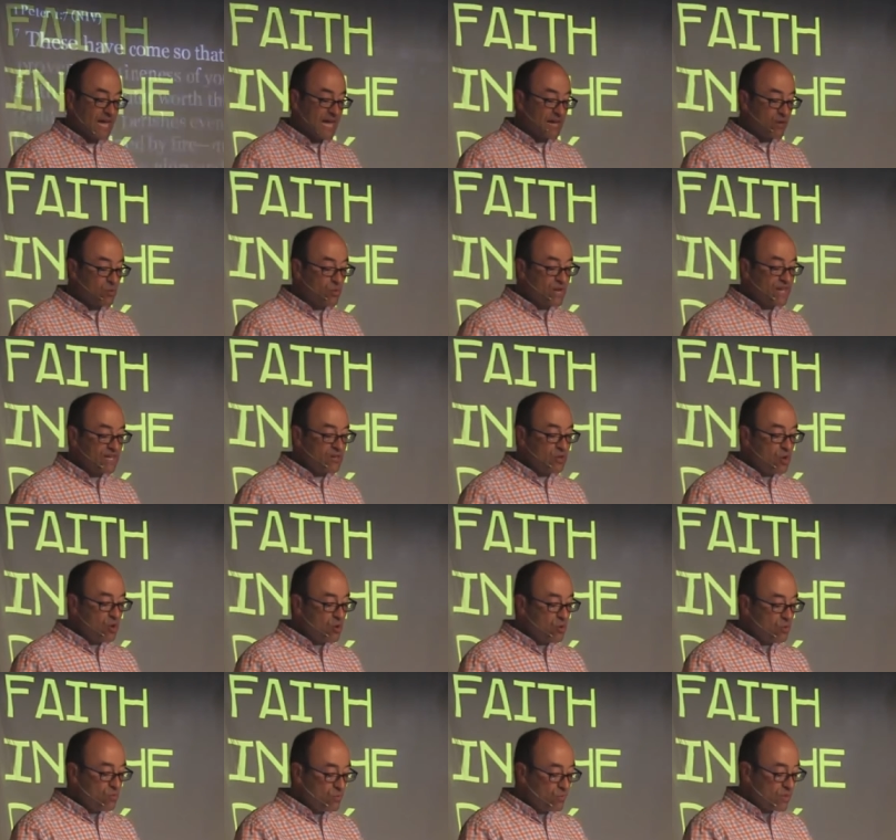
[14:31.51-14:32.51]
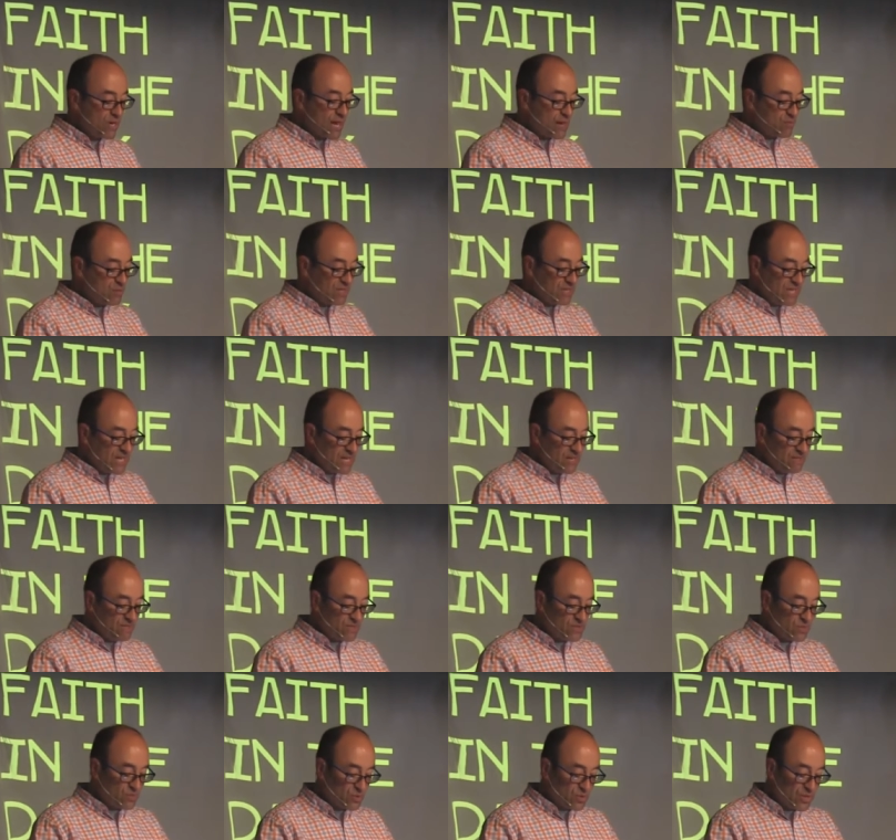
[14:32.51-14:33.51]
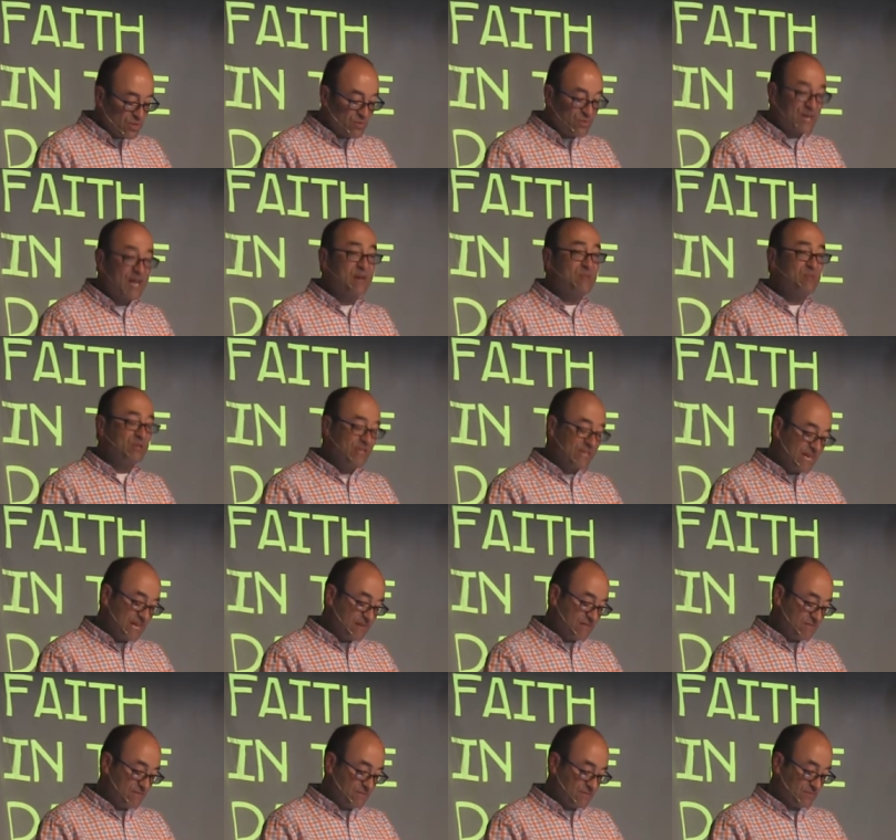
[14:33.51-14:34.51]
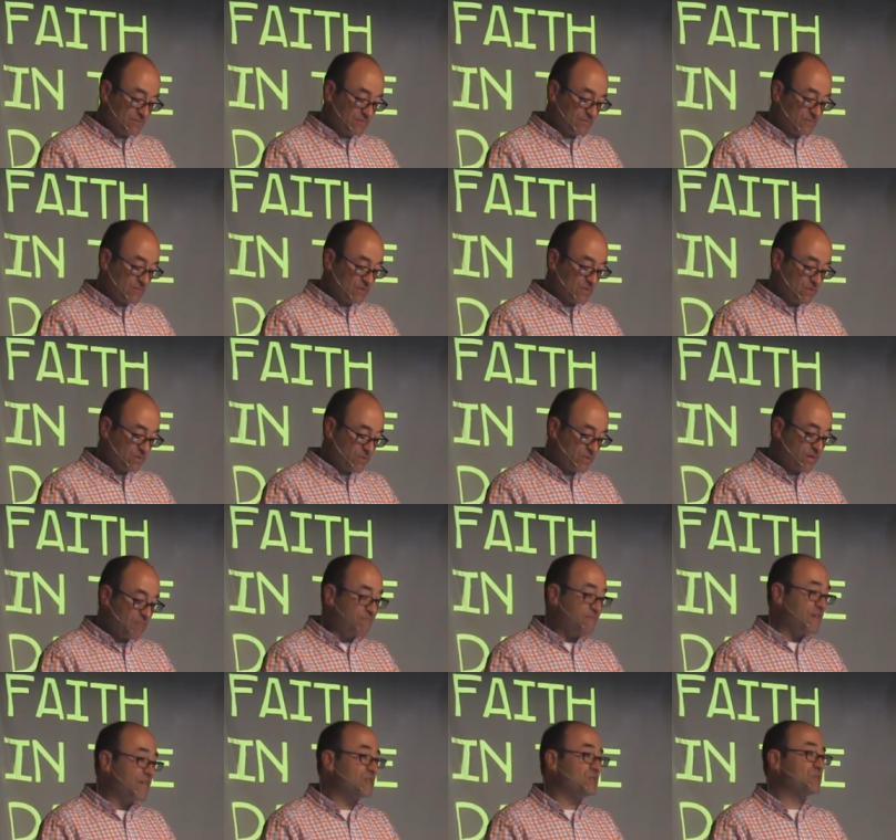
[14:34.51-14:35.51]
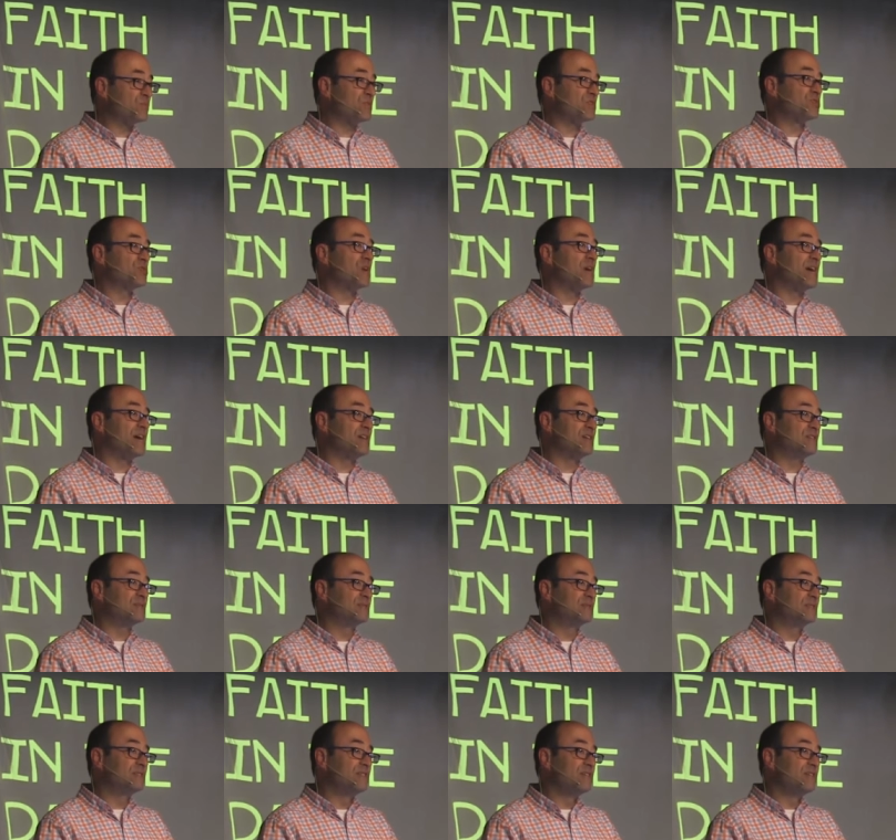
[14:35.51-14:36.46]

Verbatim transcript: How do I know what I believe is really what I believe when I'm faced with a trial?